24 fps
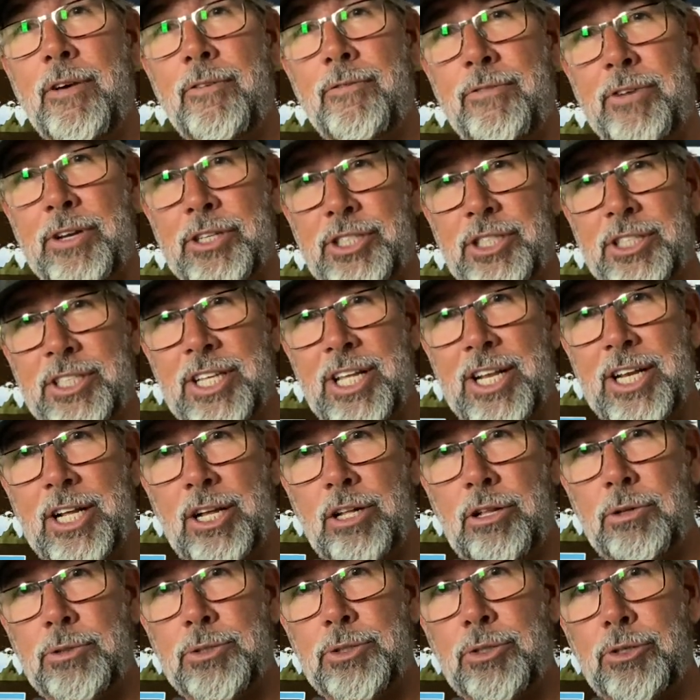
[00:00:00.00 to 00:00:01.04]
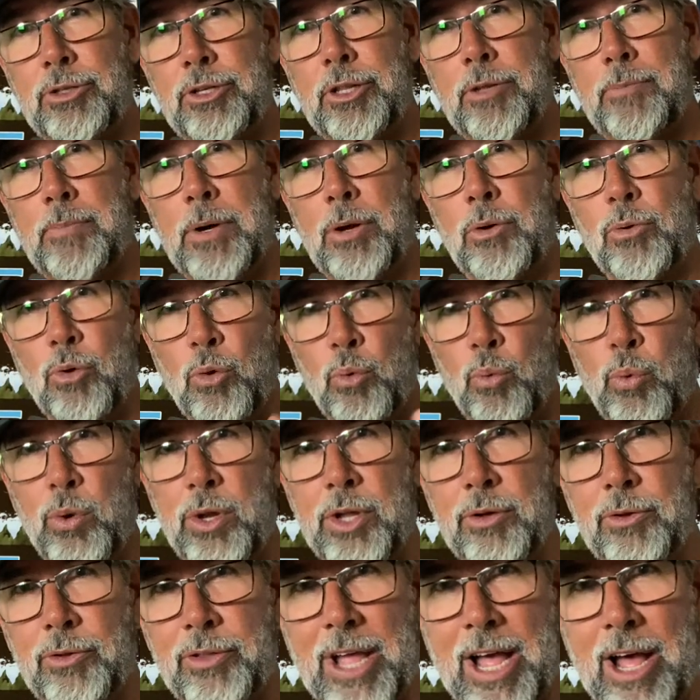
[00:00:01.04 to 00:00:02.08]
fish is getting closer to the boat,
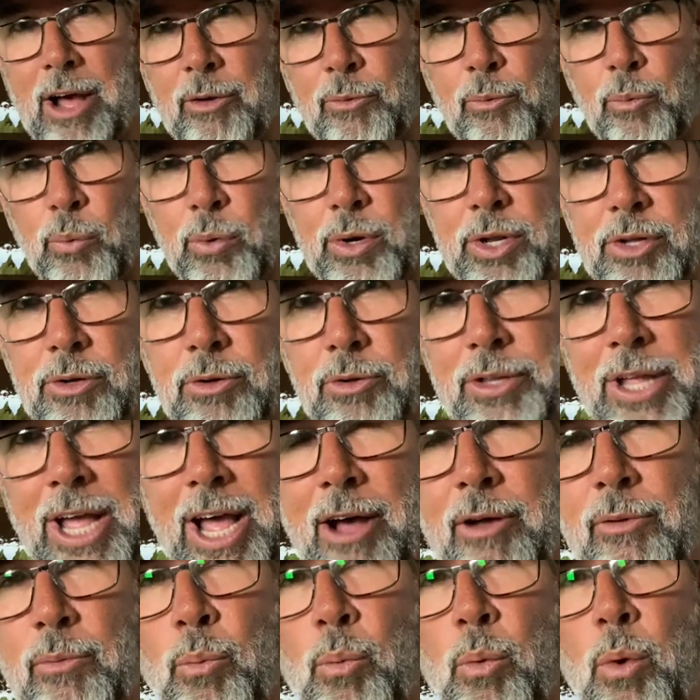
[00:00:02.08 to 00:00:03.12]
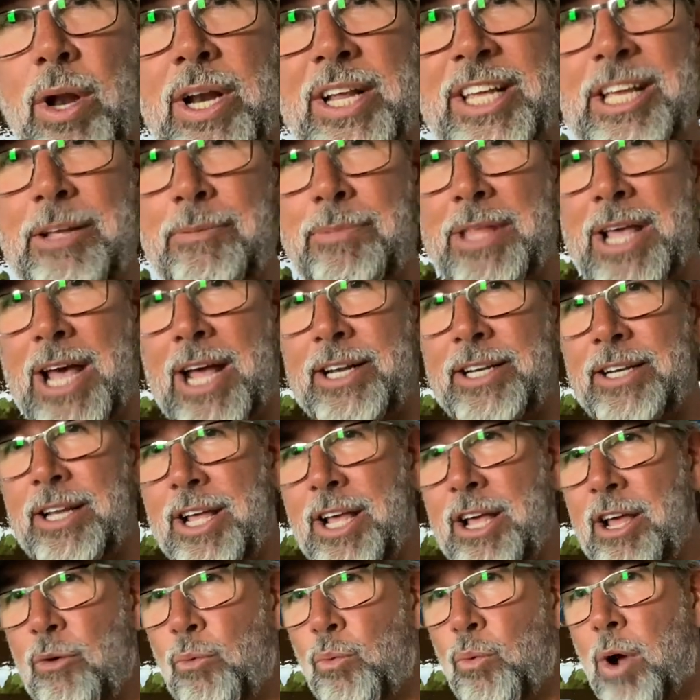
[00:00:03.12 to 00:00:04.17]
reel down, reel down. Want to keep that
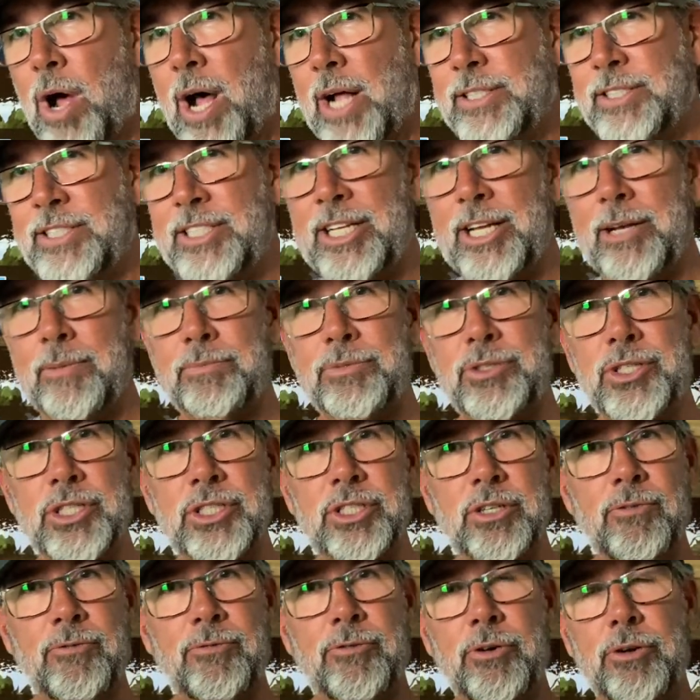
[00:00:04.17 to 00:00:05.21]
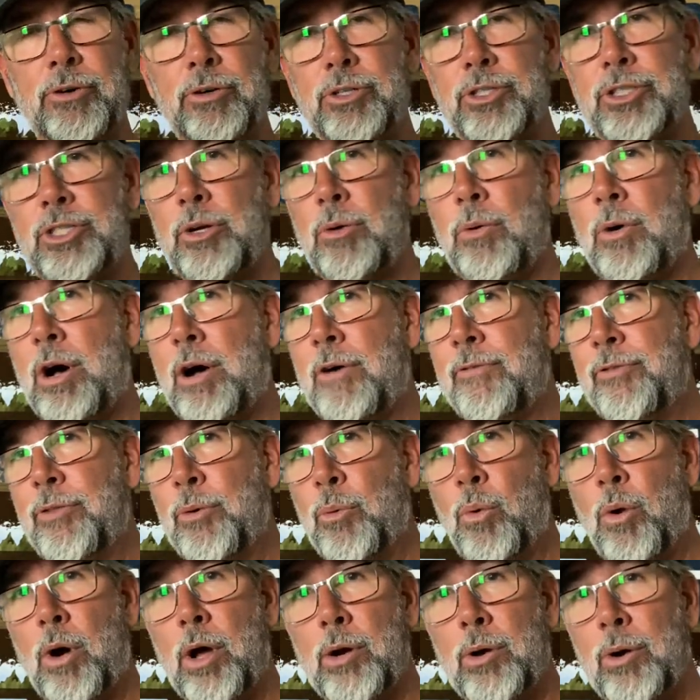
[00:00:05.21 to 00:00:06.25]
rod tip just a foot or so off the
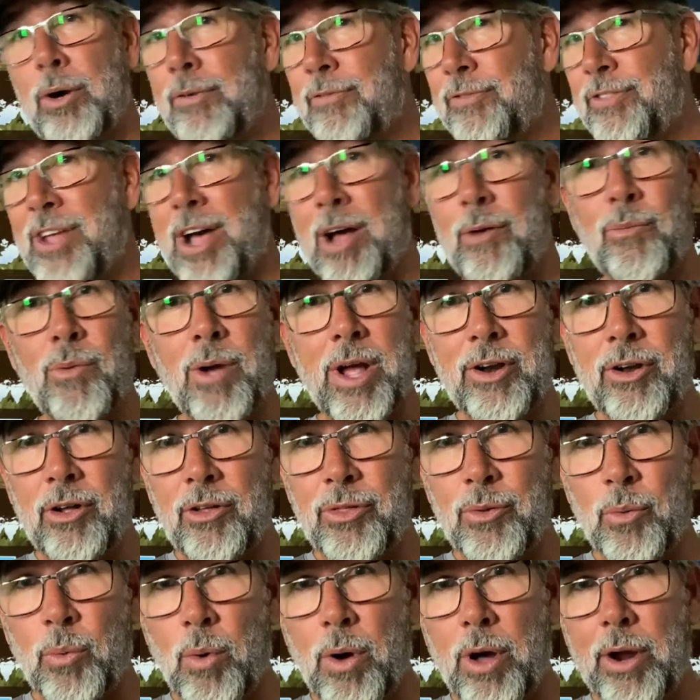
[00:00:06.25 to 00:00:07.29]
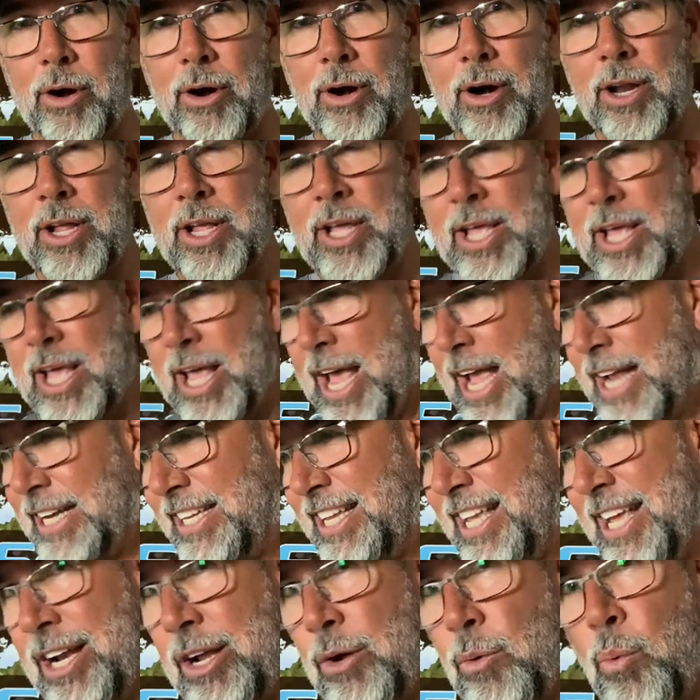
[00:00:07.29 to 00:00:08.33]
water, if not right on the water and
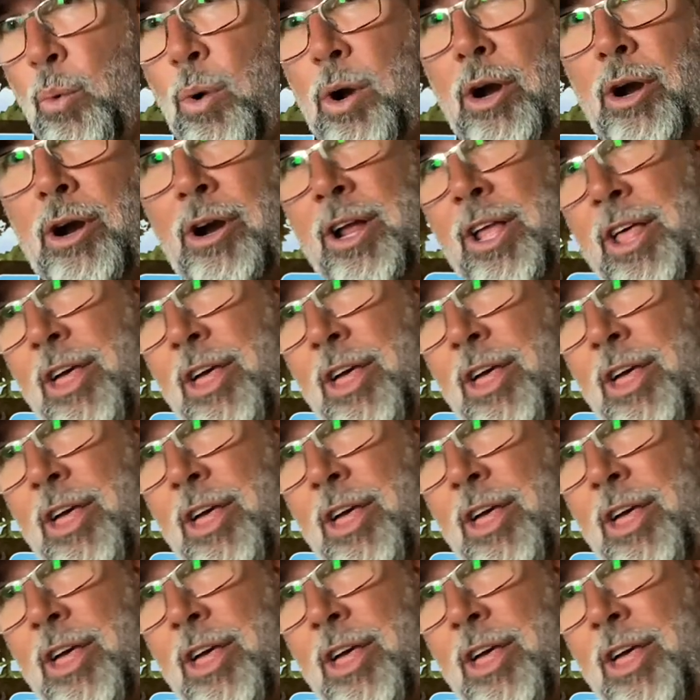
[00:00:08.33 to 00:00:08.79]
get it where